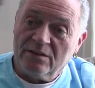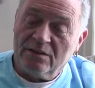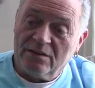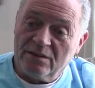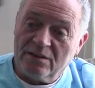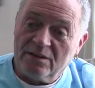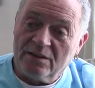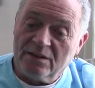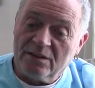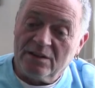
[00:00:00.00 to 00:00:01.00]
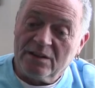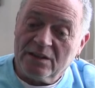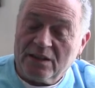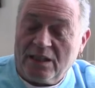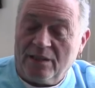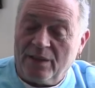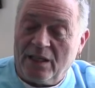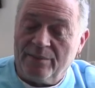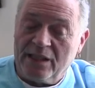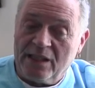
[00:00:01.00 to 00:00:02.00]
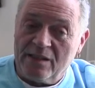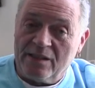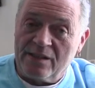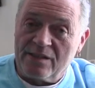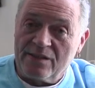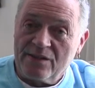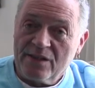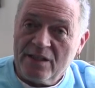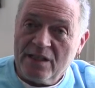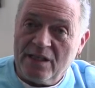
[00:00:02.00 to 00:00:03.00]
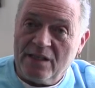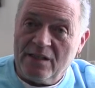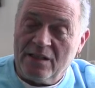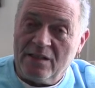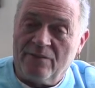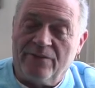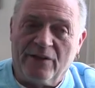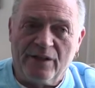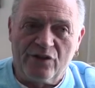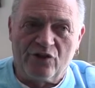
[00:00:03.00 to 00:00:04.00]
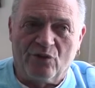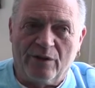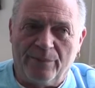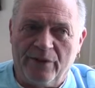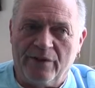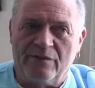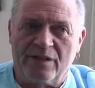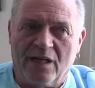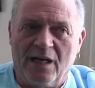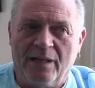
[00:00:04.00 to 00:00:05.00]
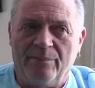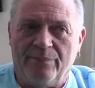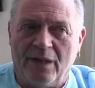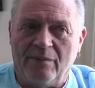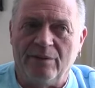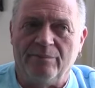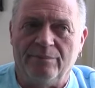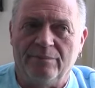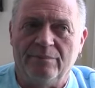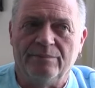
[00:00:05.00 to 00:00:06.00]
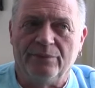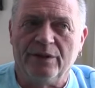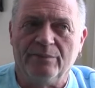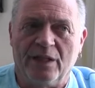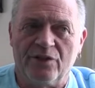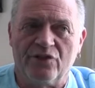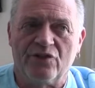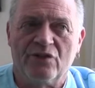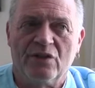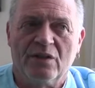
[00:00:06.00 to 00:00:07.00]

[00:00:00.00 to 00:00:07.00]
Talk a little bit about that. How... I mean, it, it's in a very short period of time, probably pretty much